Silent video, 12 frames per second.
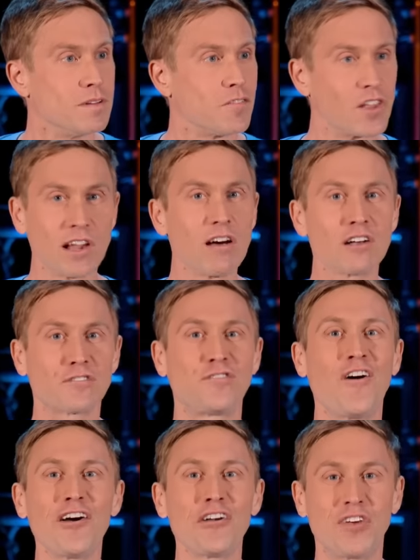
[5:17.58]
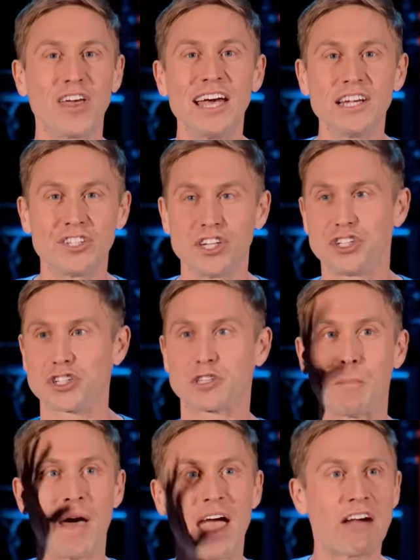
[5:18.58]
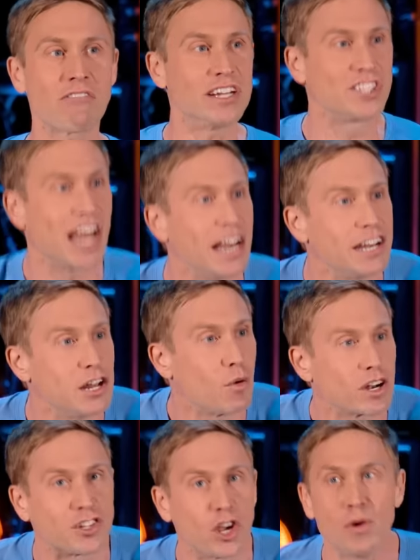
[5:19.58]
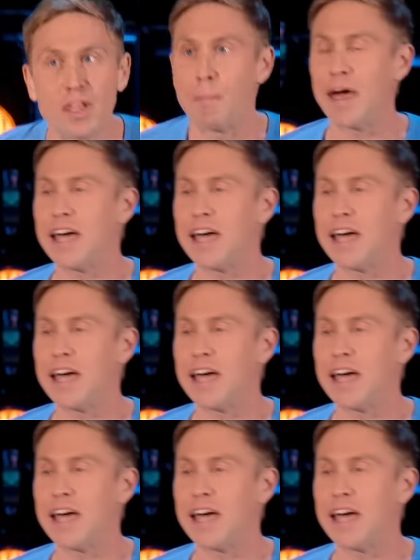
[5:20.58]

For the last five years, she's just appearing, telling you what to do with your